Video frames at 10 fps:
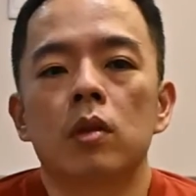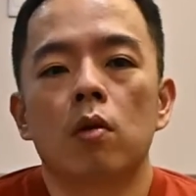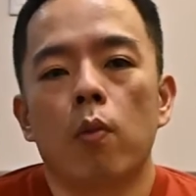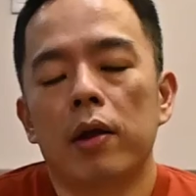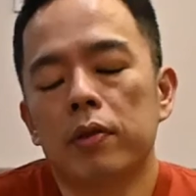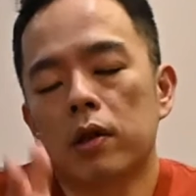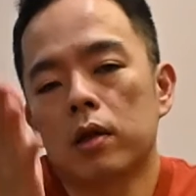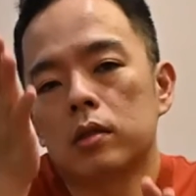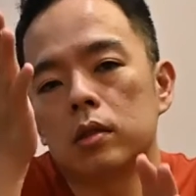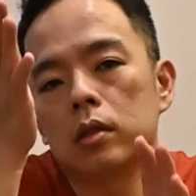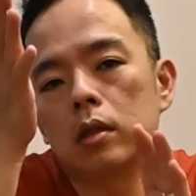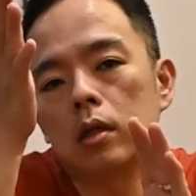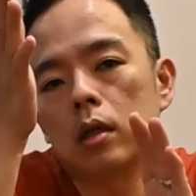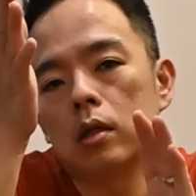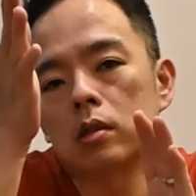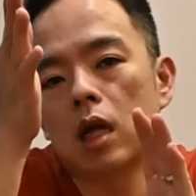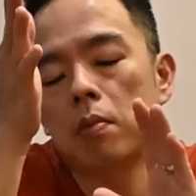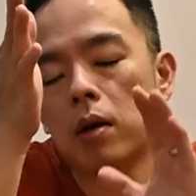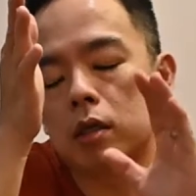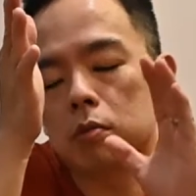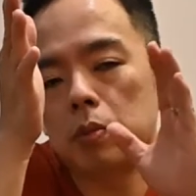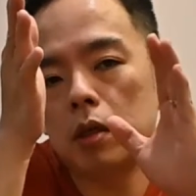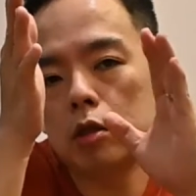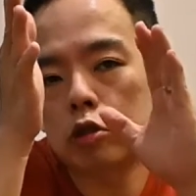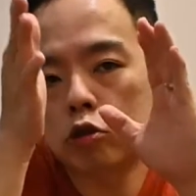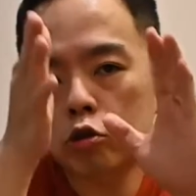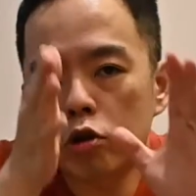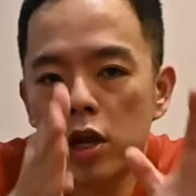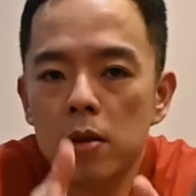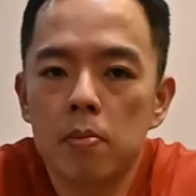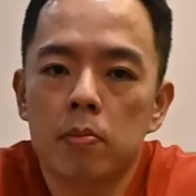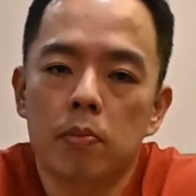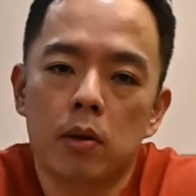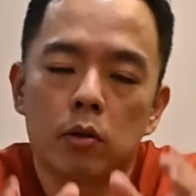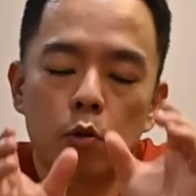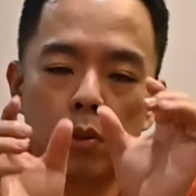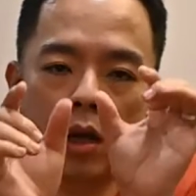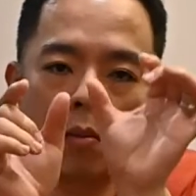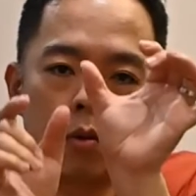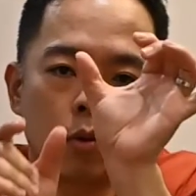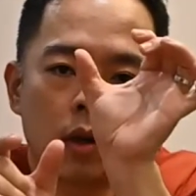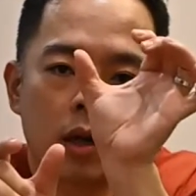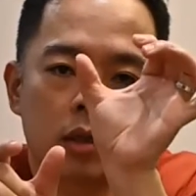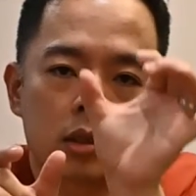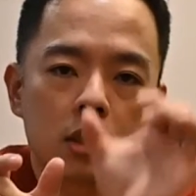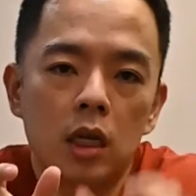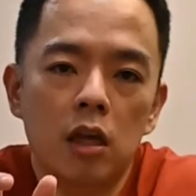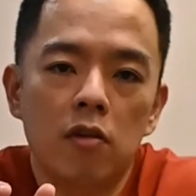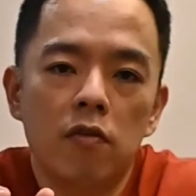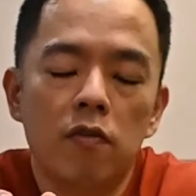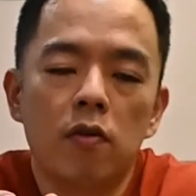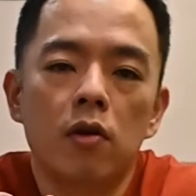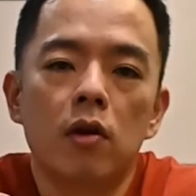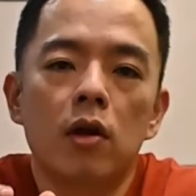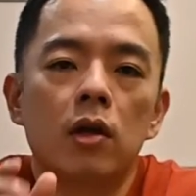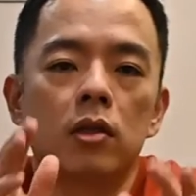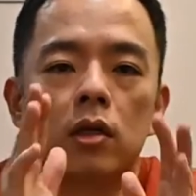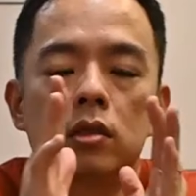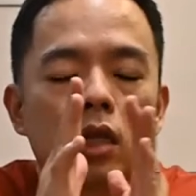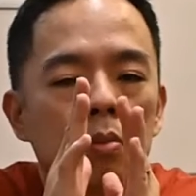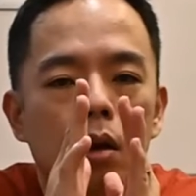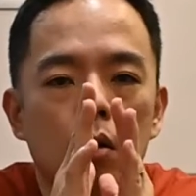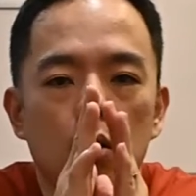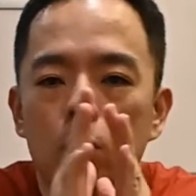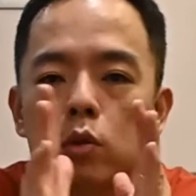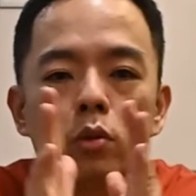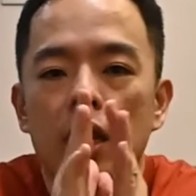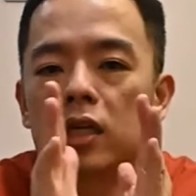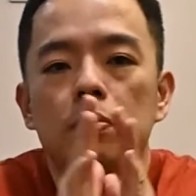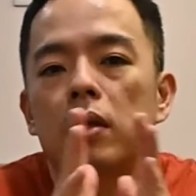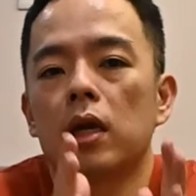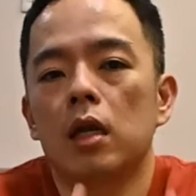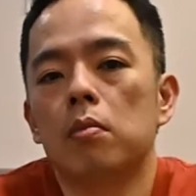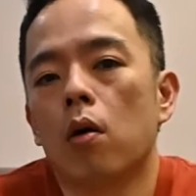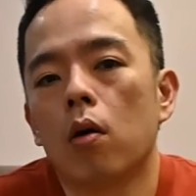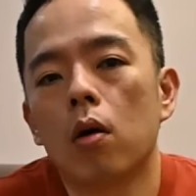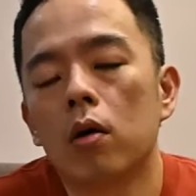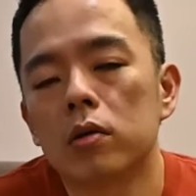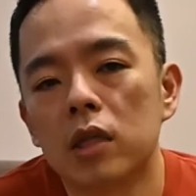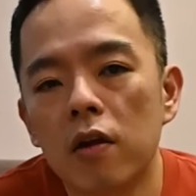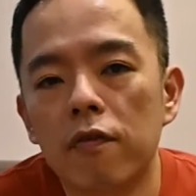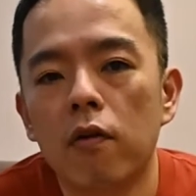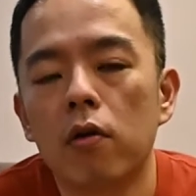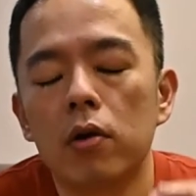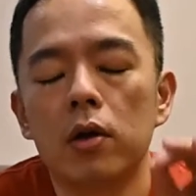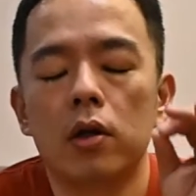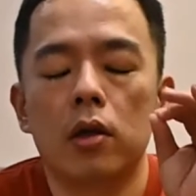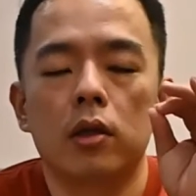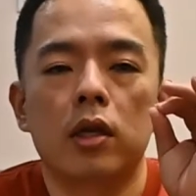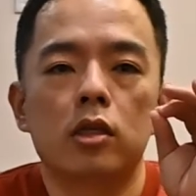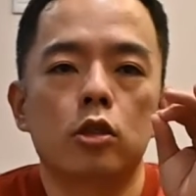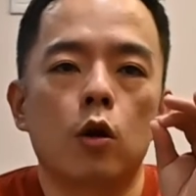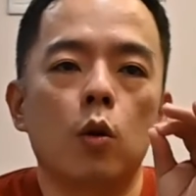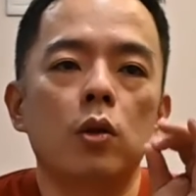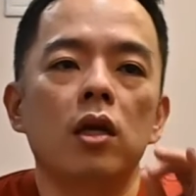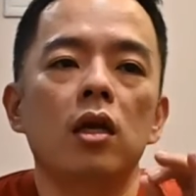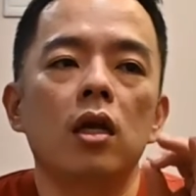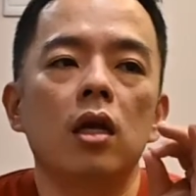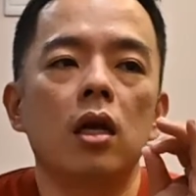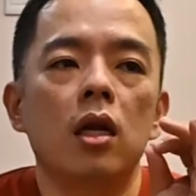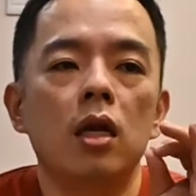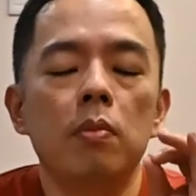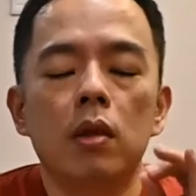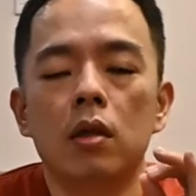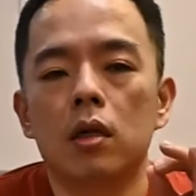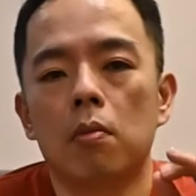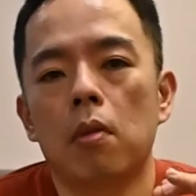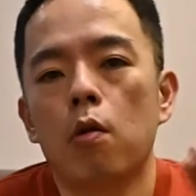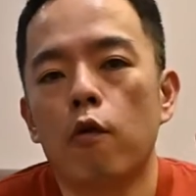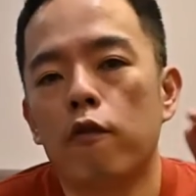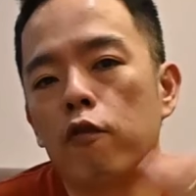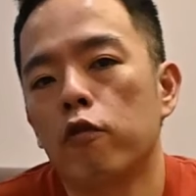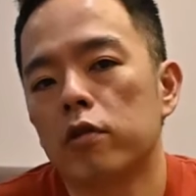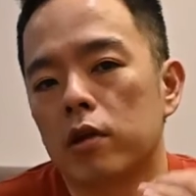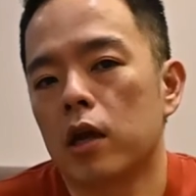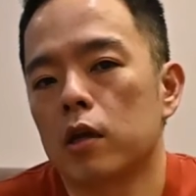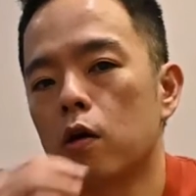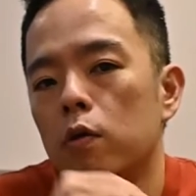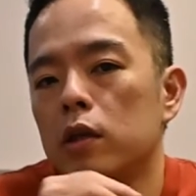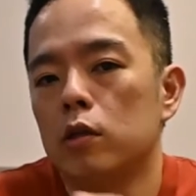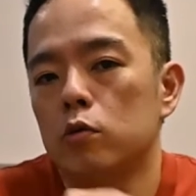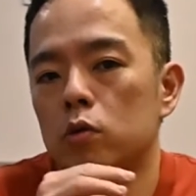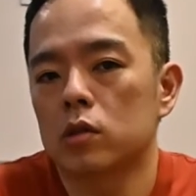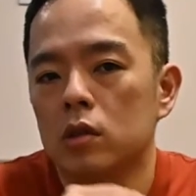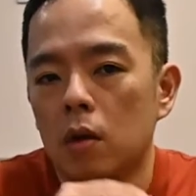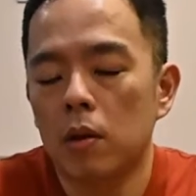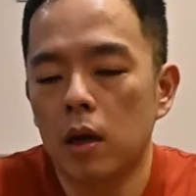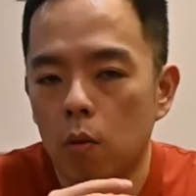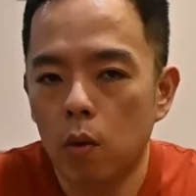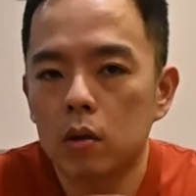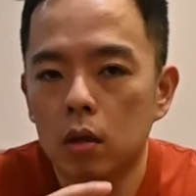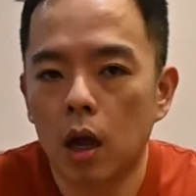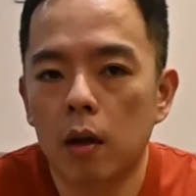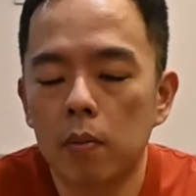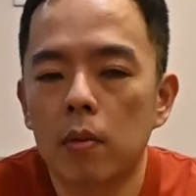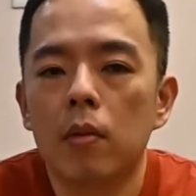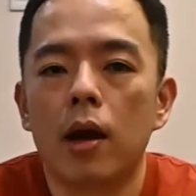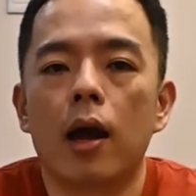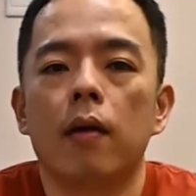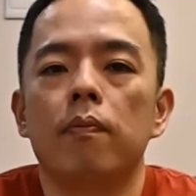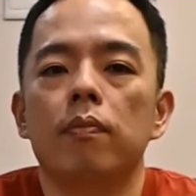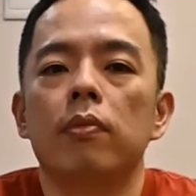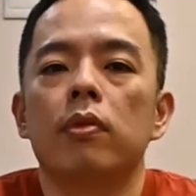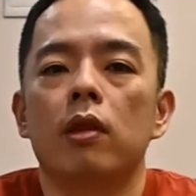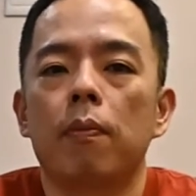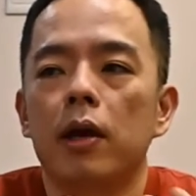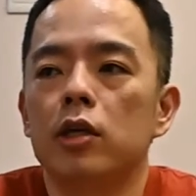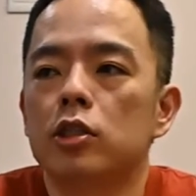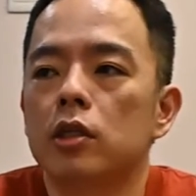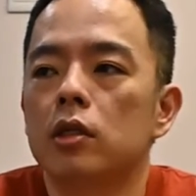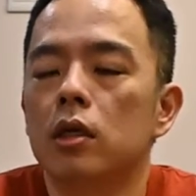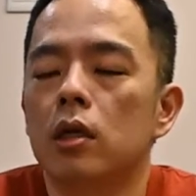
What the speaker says: when the stomach is being trimmed to look like a sleeve, the stomach won't expand anymore. Therefore, there's only limited amount of food can go into your stomach at one time, and the patient